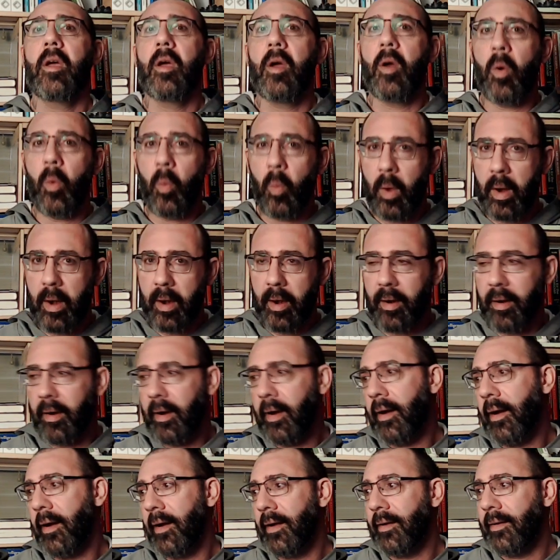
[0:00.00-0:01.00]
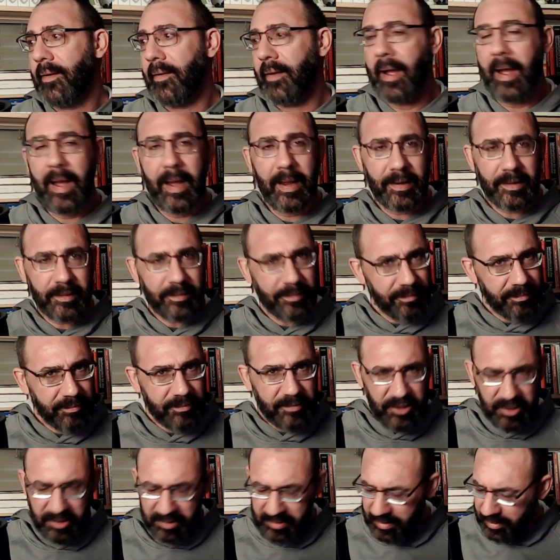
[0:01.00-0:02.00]
where I
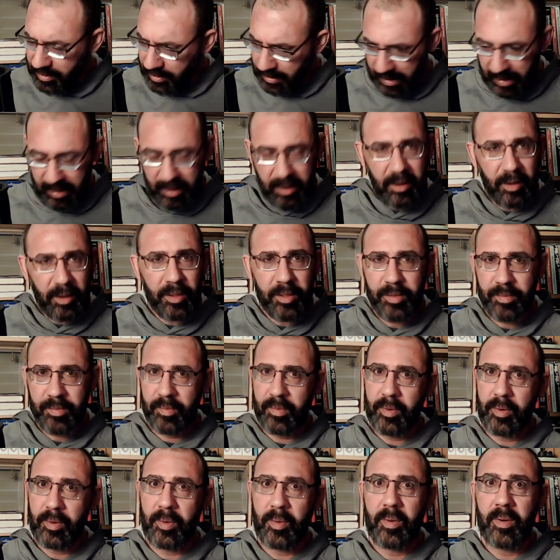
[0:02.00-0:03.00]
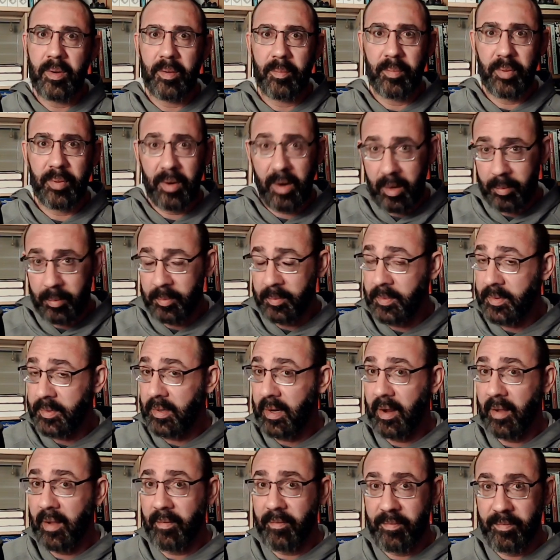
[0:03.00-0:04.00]
just think through problems that
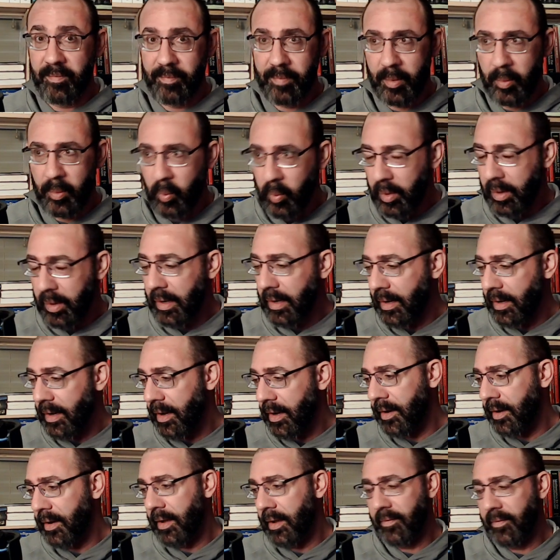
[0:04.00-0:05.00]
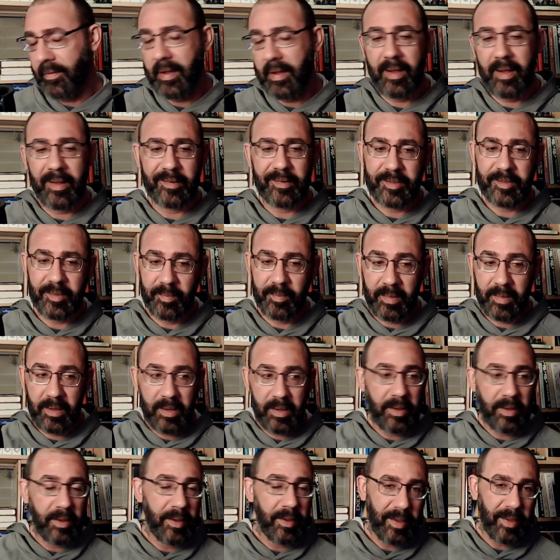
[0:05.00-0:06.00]
I've been working on. I've got some
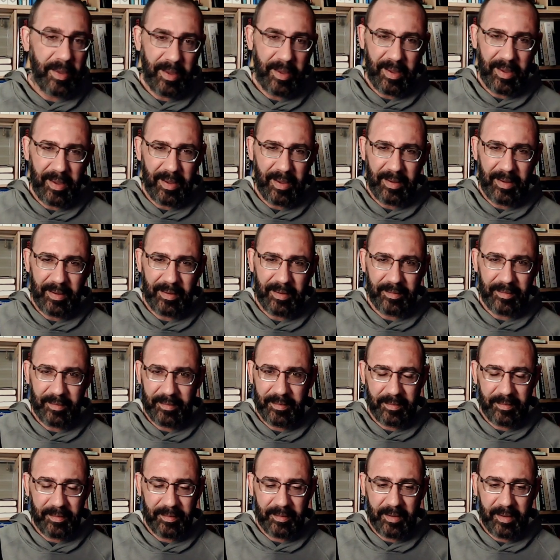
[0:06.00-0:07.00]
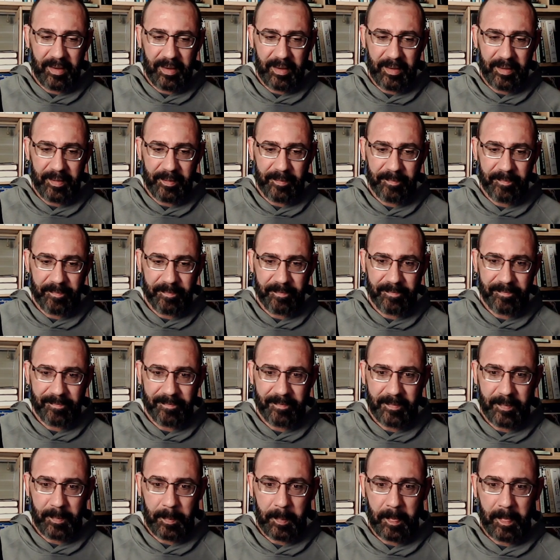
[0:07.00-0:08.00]
kind
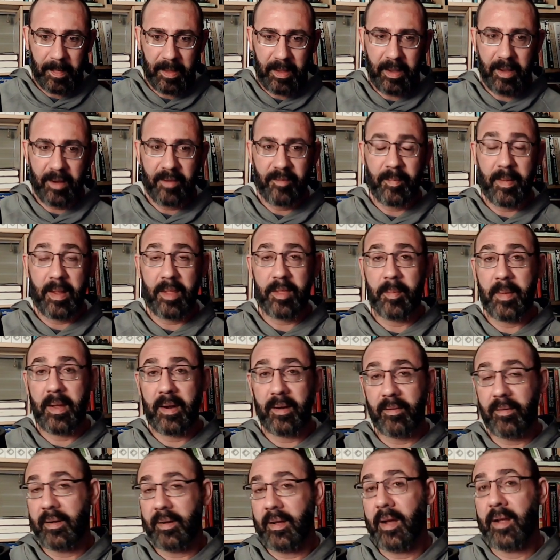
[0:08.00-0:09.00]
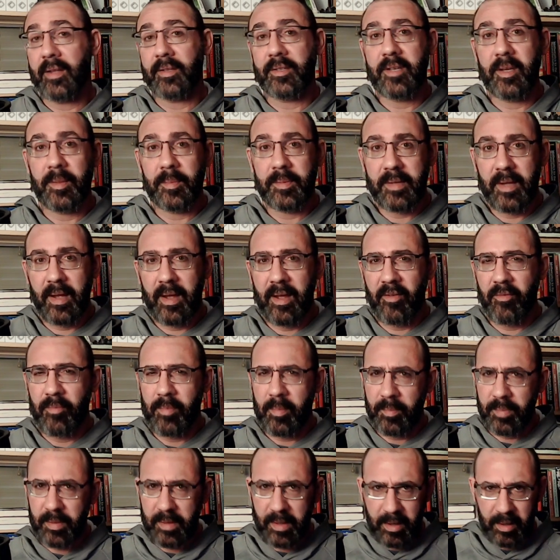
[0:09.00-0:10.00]
of mathematical concepts that I've been
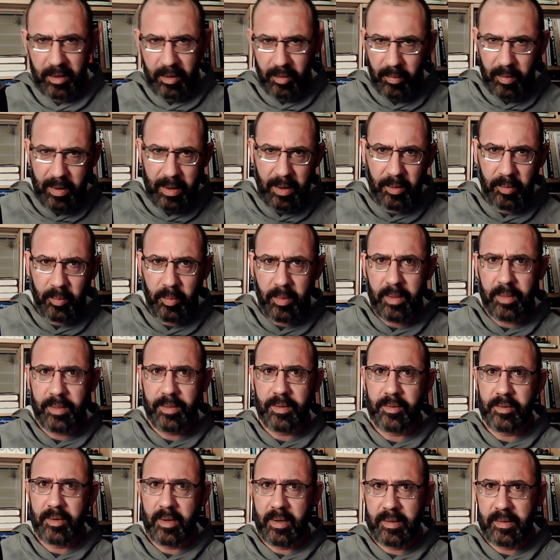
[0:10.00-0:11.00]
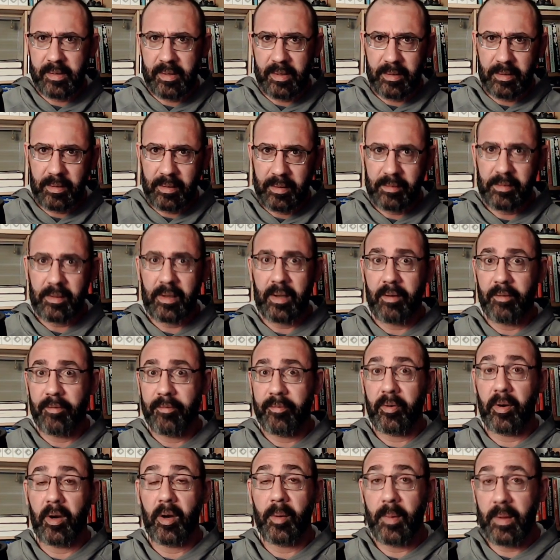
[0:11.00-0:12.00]
playing around with, trying to kind of
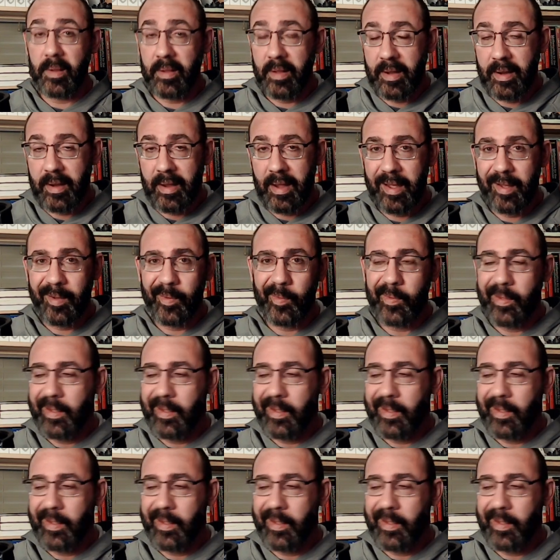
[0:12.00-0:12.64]
formulate how